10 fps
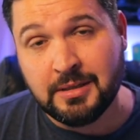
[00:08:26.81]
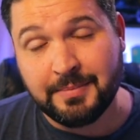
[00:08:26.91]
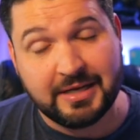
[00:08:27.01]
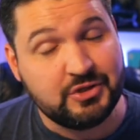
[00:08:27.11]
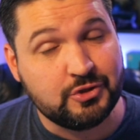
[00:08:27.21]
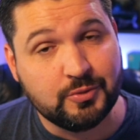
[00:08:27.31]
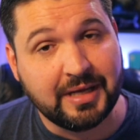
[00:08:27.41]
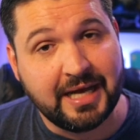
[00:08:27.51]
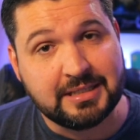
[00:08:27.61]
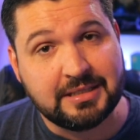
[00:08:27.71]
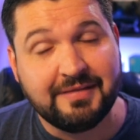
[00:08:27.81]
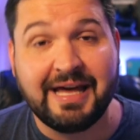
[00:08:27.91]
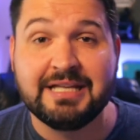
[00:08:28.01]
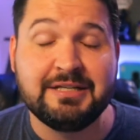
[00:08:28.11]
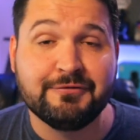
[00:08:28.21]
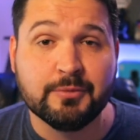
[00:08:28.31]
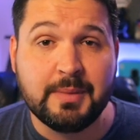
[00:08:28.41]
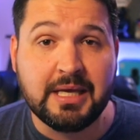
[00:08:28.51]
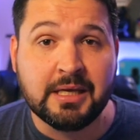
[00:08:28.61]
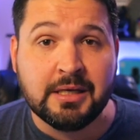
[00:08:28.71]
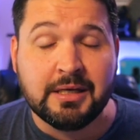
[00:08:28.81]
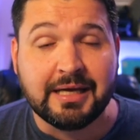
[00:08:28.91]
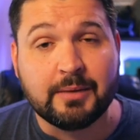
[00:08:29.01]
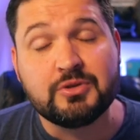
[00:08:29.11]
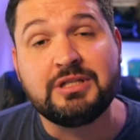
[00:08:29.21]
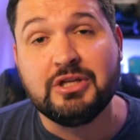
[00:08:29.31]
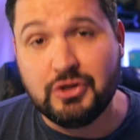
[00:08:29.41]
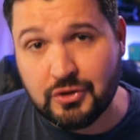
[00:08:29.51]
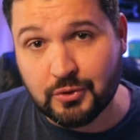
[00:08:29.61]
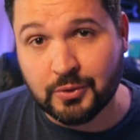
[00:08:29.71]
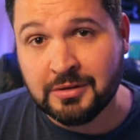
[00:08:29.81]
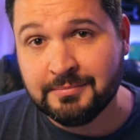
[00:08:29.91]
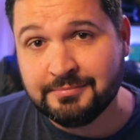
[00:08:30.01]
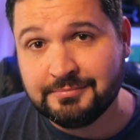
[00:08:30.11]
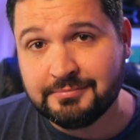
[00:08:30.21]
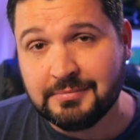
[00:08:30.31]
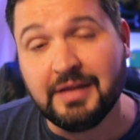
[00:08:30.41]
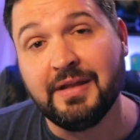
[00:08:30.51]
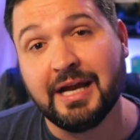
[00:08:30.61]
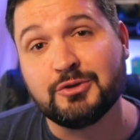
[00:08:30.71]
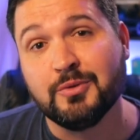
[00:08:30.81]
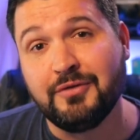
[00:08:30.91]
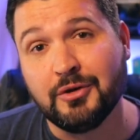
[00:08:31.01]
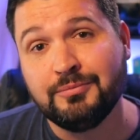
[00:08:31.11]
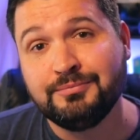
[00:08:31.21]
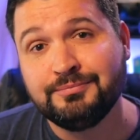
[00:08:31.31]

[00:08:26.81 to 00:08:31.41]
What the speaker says: But as usual, guys, that is it for me, and I will see you in the next review.